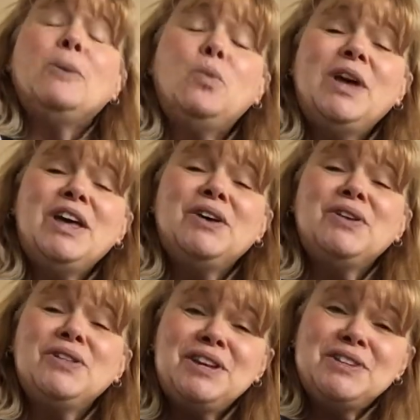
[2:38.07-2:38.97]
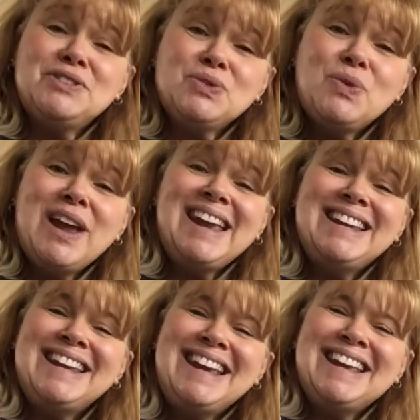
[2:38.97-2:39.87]
will this
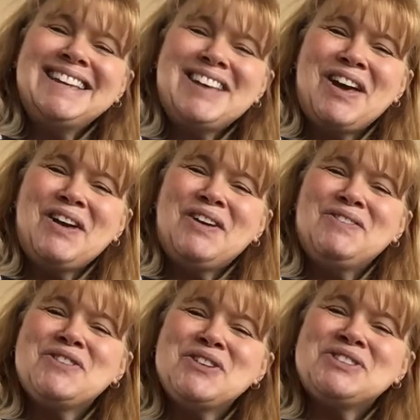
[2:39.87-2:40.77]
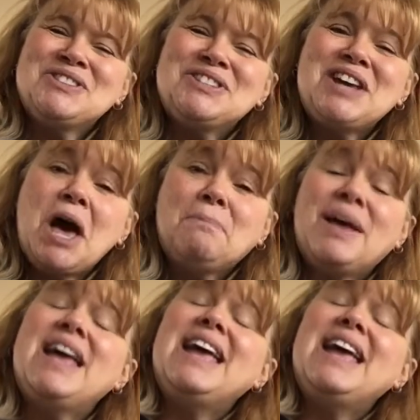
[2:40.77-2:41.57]
raining ever stop?